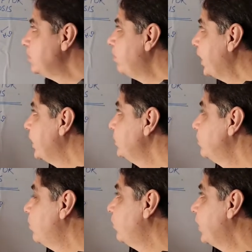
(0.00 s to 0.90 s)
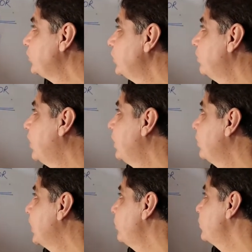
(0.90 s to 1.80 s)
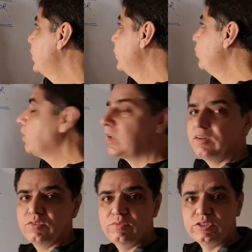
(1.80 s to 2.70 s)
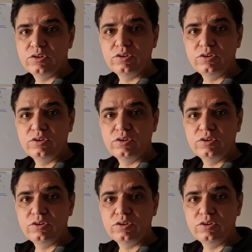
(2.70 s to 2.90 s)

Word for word: mechanism of action of ivacaftor and lumacaftor which